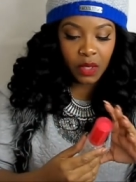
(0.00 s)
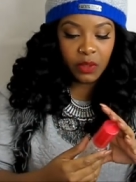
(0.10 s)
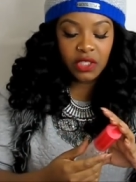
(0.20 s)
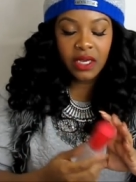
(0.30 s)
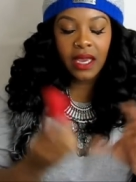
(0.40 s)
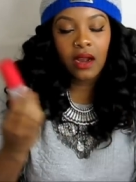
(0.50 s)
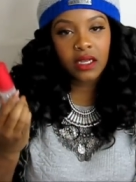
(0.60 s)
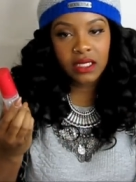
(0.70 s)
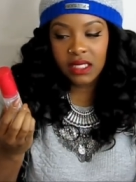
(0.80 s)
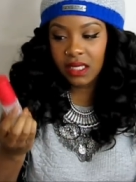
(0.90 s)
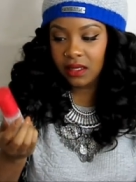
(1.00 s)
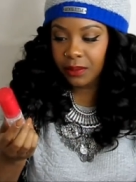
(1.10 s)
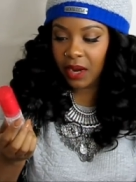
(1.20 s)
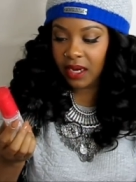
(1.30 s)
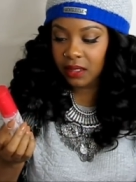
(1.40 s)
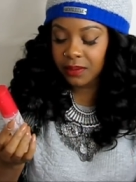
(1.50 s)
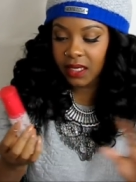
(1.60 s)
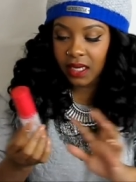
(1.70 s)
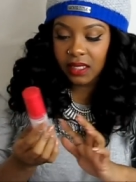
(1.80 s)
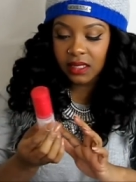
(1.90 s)
which you can't hardly see the product
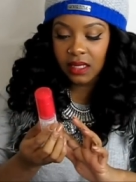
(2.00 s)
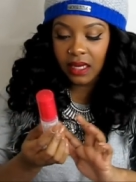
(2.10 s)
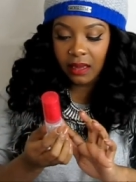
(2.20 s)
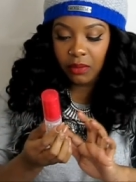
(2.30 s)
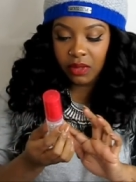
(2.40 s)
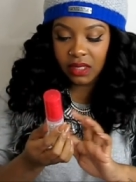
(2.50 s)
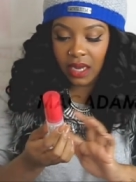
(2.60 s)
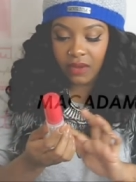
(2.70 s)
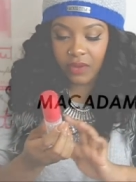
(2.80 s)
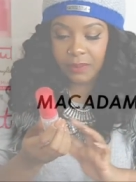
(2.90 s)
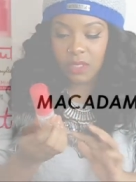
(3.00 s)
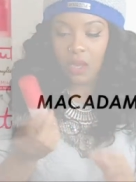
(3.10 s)
because the label is kind of rubs